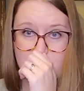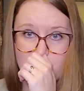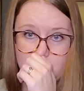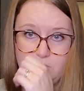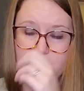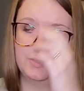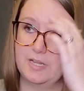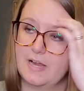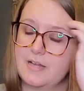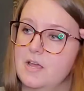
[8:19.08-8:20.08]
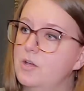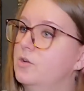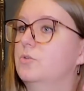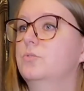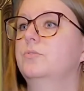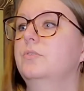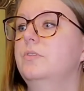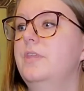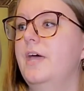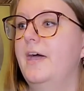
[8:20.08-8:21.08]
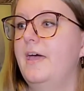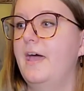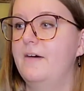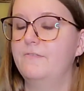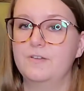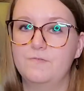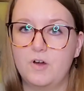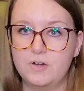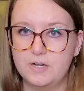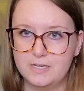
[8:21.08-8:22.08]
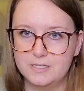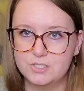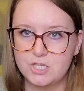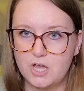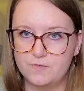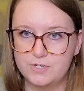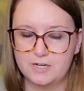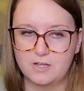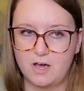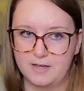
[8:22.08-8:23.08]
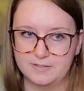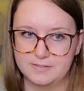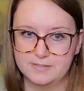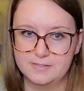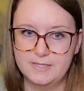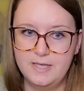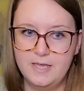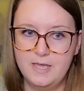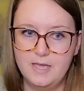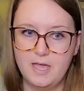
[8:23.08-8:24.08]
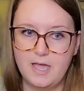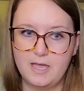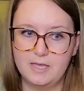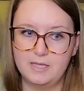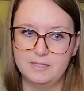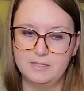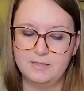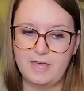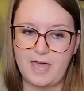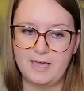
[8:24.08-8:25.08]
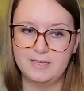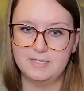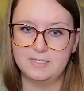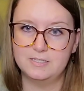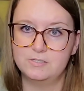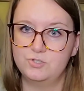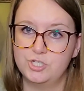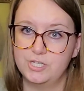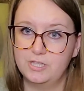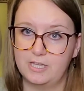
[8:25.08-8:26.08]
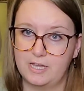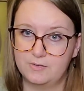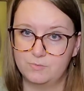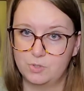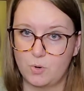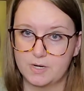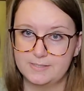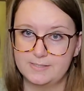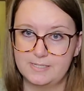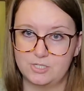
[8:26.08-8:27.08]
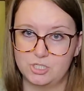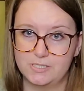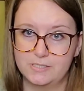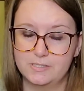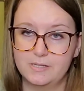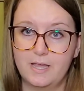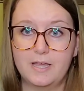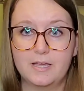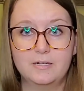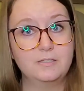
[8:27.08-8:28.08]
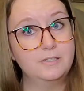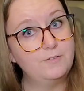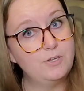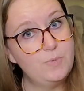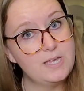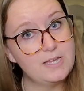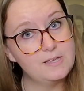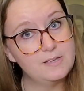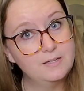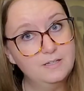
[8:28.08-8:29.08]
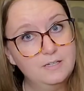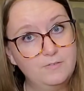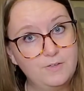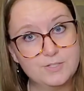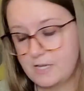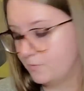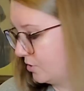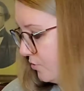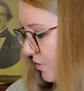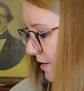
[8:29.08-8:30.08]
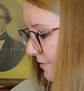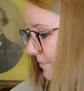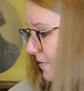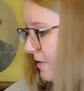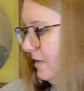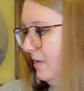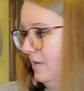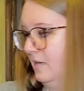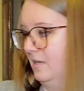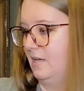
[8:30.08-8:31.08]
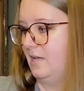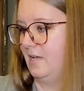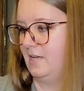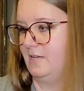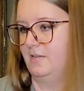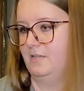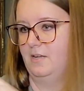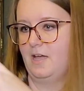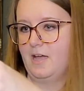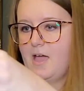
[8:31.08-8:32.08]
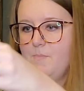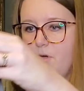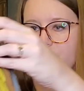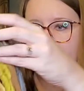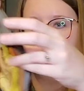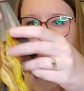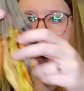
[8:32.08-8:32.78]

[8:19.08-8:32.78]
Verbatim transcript: people that I know that have converted it to overdyed cottons and that is Jin Lee, Quirks and Stitches, and Olivia B of Hillside Rookery. And I got both of